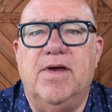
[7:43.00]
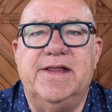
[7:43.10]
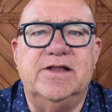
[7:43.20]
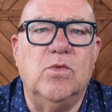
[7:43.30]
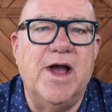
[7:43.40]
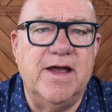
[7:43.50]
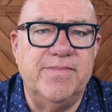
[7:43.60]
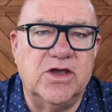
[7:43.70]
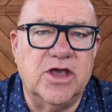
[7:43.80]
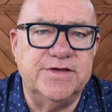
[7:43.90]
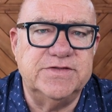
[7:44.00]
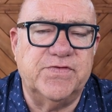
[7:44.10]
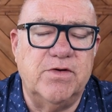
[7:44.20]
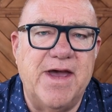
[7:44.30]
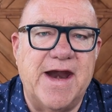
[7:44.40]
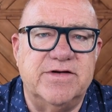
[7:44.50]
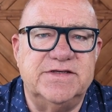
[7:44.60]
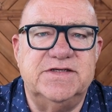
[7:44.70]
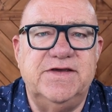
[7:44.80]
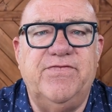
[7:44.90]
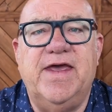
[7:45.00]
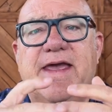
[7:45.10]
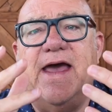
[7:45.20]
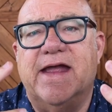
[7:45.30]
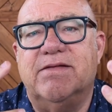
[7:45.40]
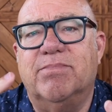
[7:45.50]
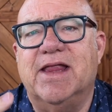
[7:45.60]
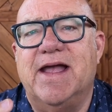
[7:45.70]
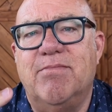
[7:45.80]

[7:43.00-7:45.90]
little way up the coast from Arrecife, and Playa